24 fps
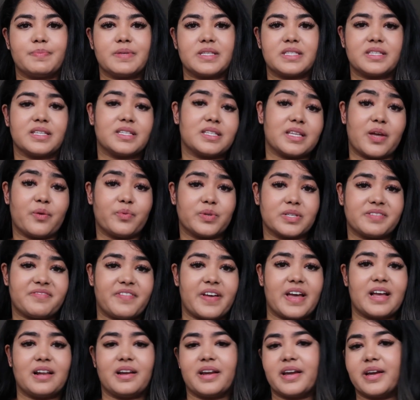business, it was a
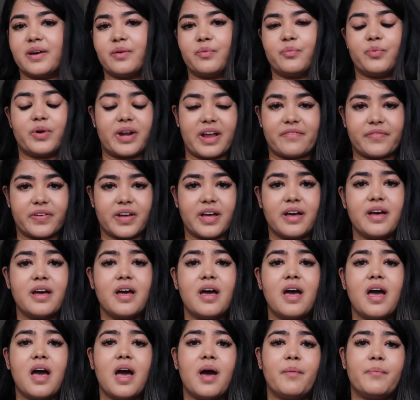failure, whatever.
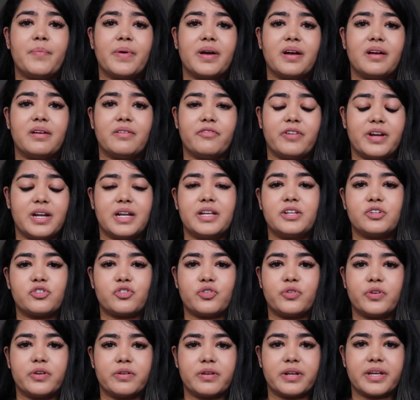But really and
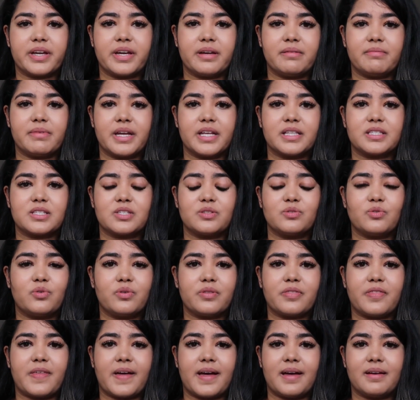truly, it's
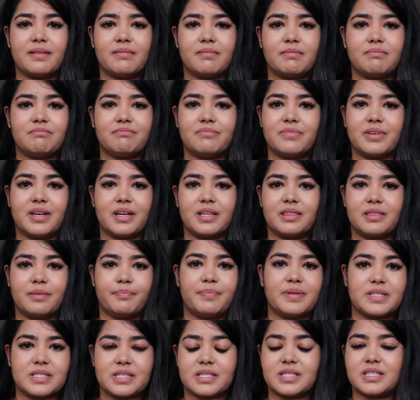not that the
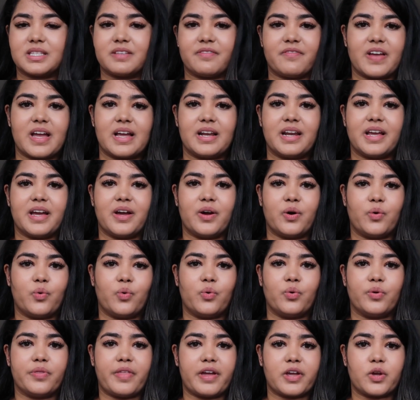business is a failure
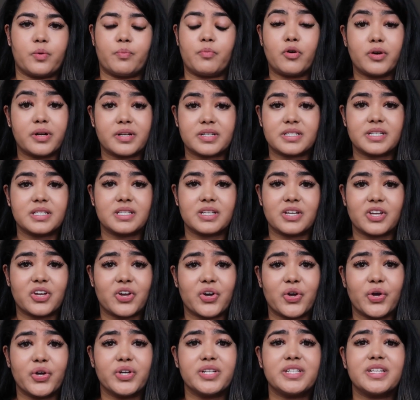or that your product isn't
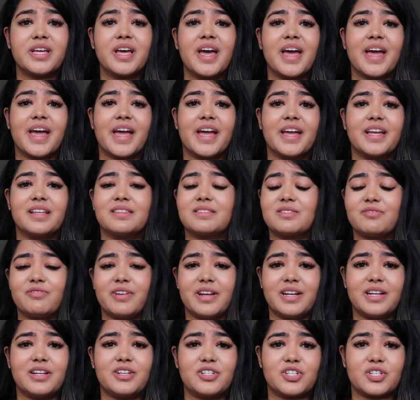good. It's
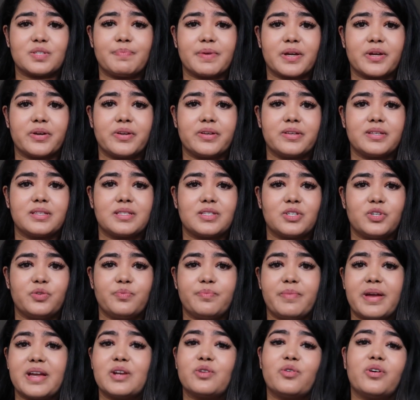really just because you
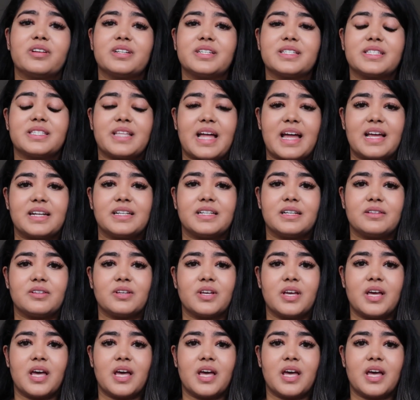may not understand